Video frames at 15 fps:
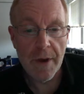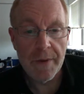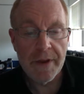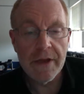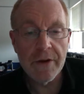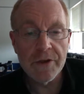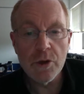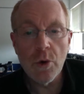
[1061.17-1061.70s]
I mean,
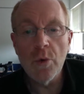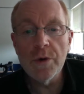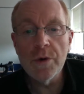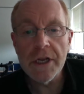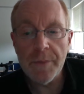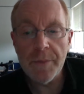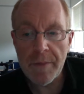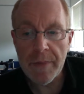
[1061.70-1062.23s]
there's always
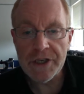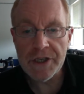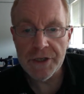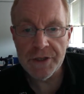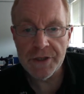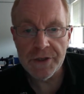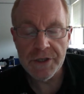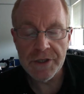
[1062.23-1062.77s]
going to be
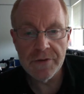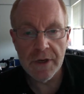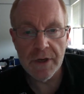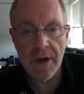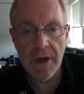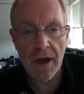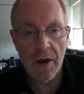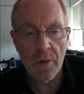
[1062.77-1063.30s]
missions.
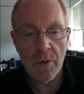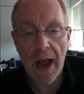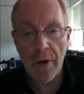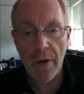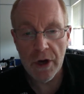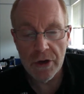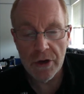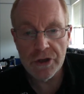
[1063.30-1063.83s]
Uh,
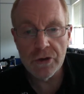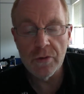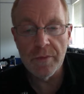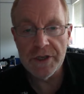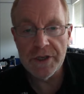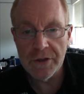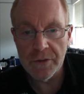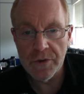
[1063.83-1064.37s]
our Herschel
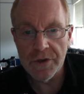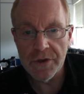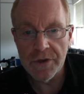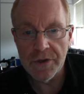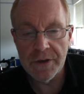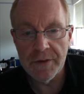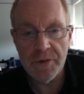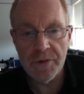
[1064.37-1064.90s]
mission
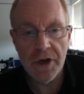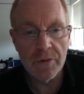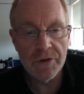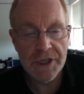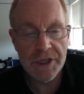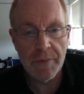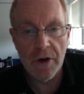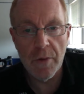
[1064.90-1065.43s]
was, you know,
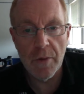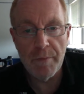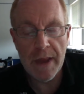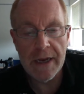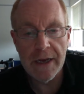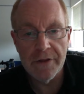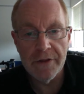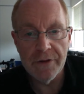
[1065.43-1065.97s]
similar,
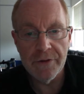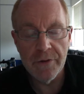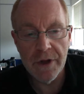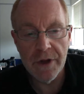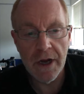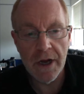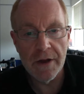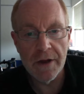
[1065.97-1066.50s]
bigger
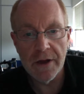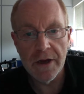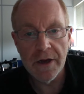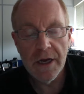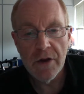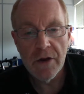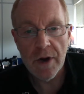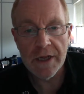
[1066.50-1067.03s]
uh,
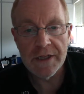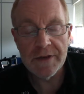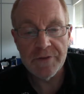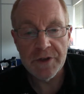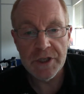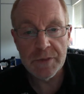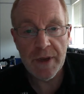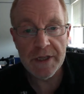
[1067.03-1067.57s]
relative
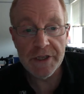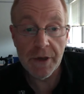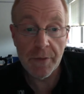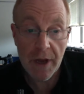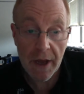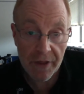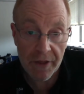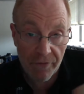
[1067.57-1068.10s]
to
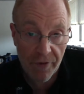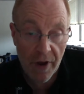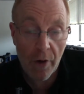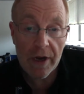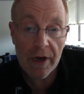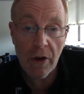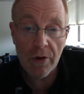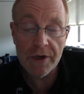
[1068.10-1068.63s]
Spitzer at the
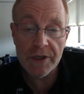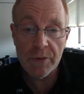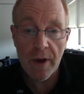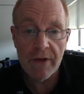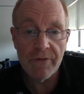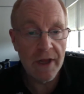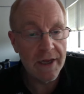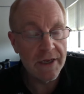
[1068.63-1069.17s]
very longest
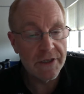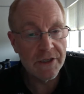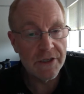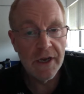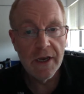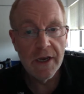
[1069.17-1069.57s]
wavelengths.